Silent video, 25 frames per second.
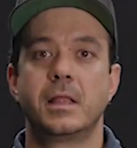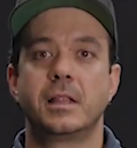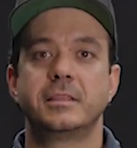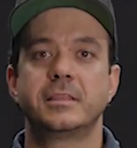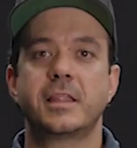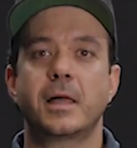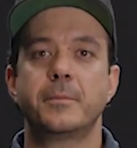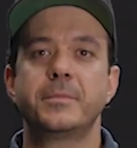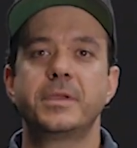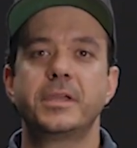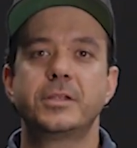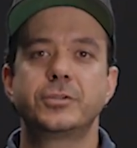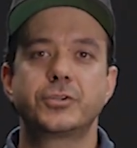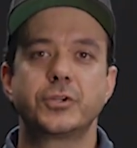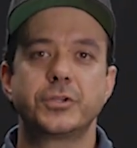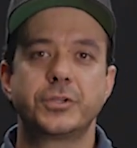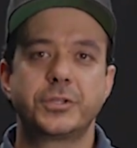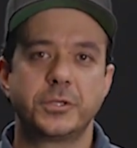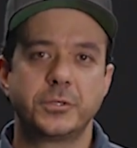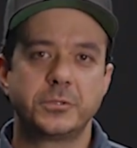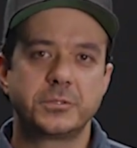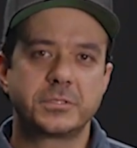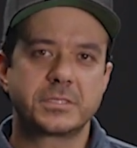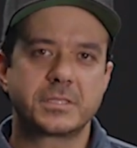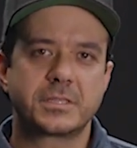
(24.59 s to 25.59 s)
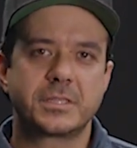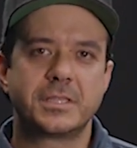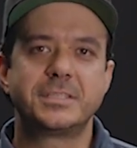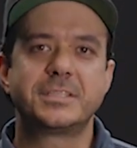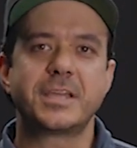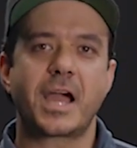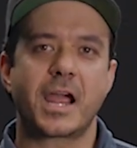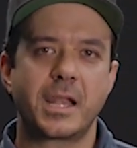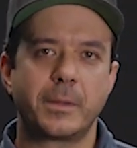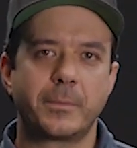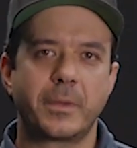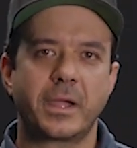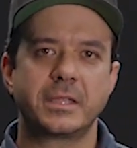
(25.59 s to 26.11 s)
Let me introduce the
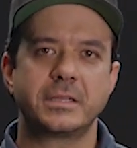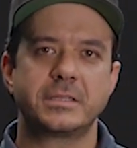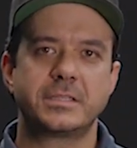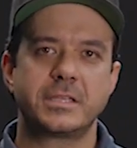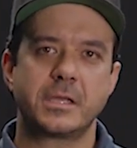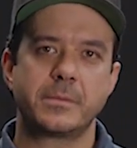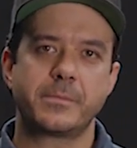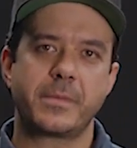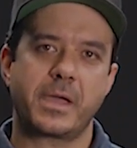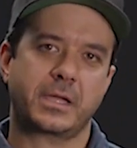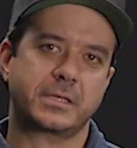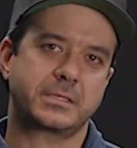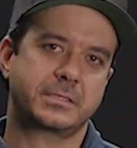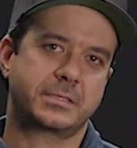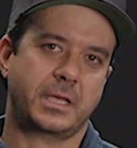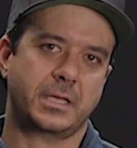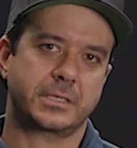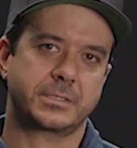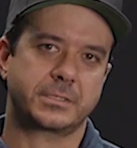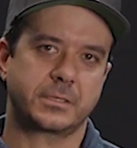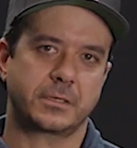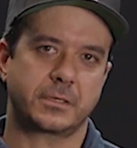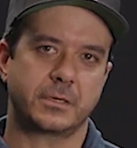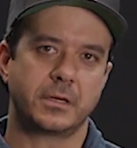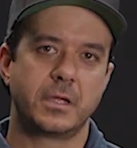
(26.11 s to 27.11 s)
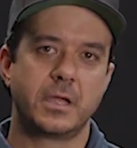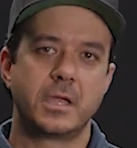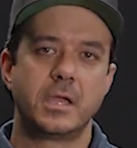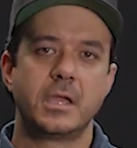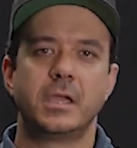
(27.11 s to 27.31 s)
Dynamite DMX tester.